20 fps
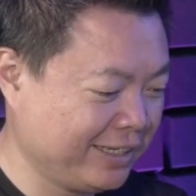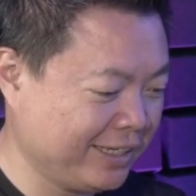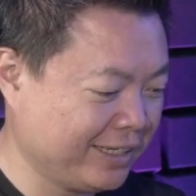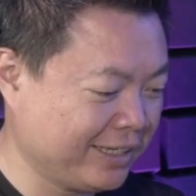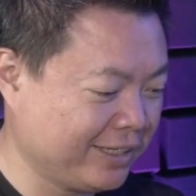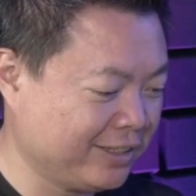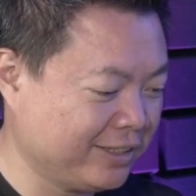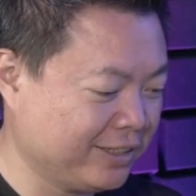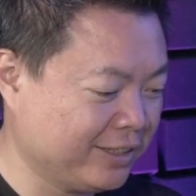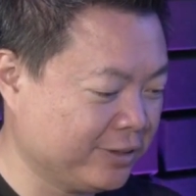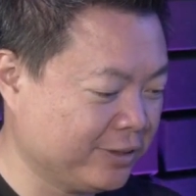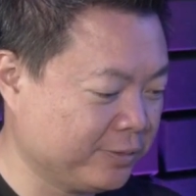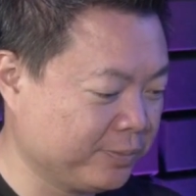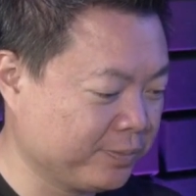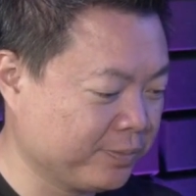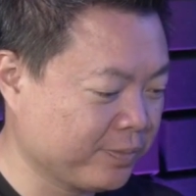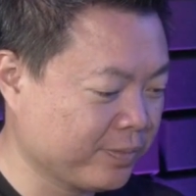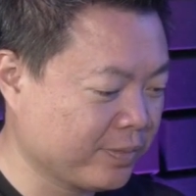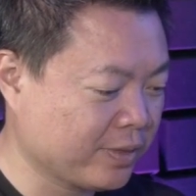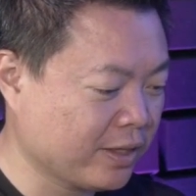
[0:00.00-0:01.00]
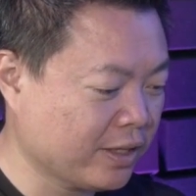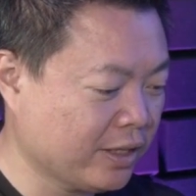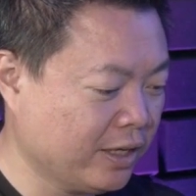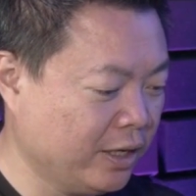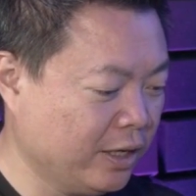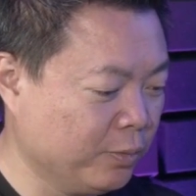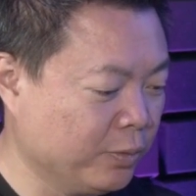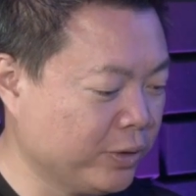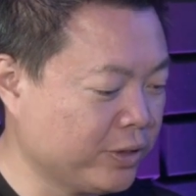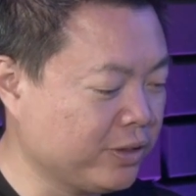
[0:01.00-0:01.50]
and um,
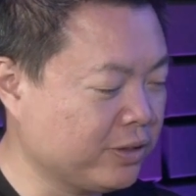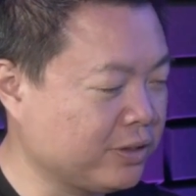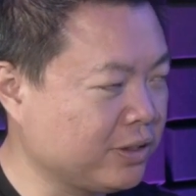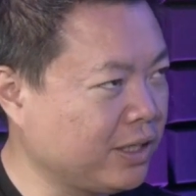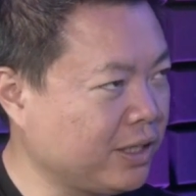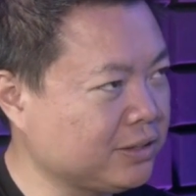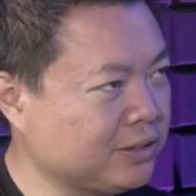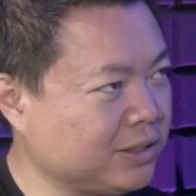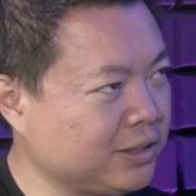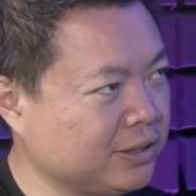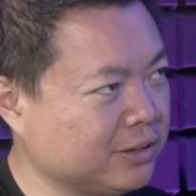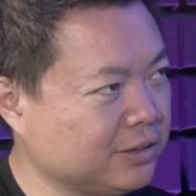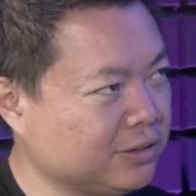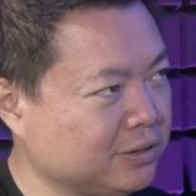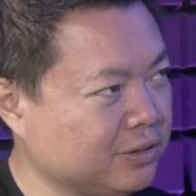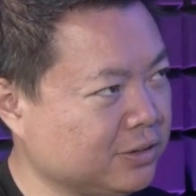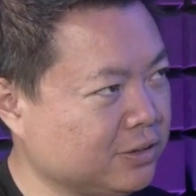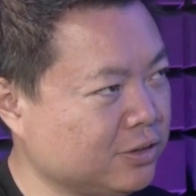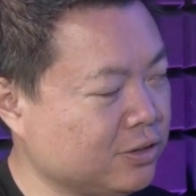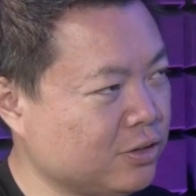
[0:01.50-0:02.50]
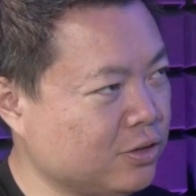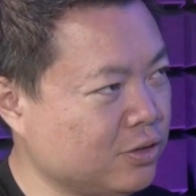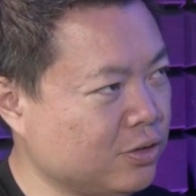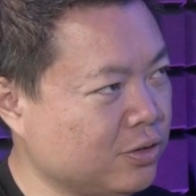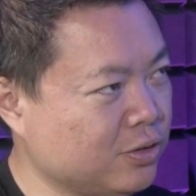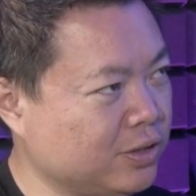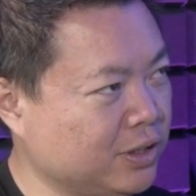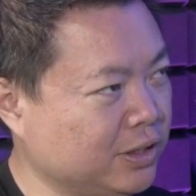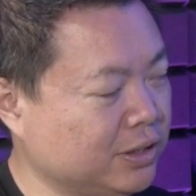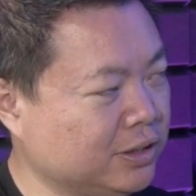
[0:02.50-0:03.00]
uh, what are your thoughts like? Do
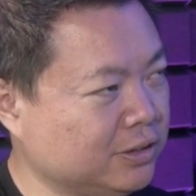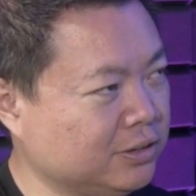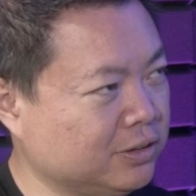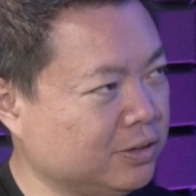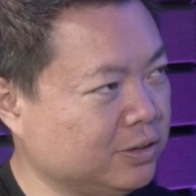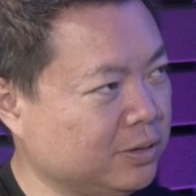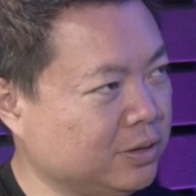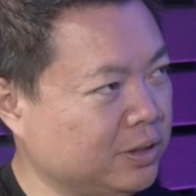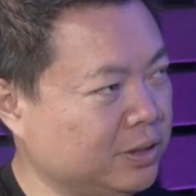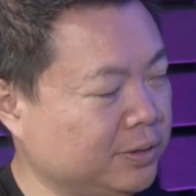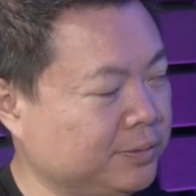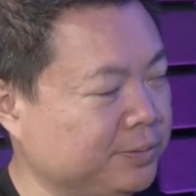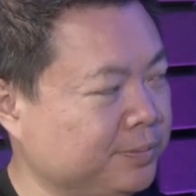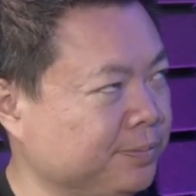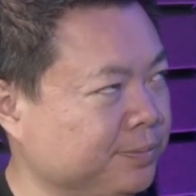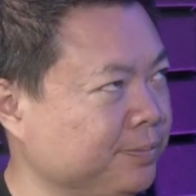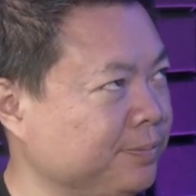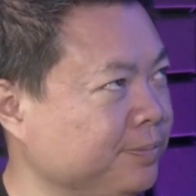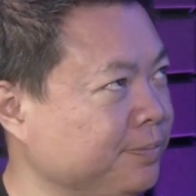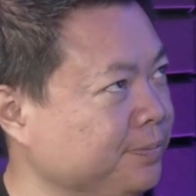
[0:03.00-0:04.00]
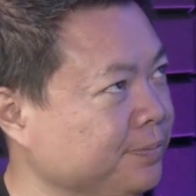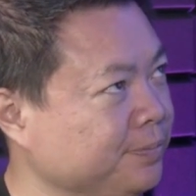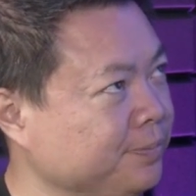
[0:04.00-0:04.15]
you think there's a um,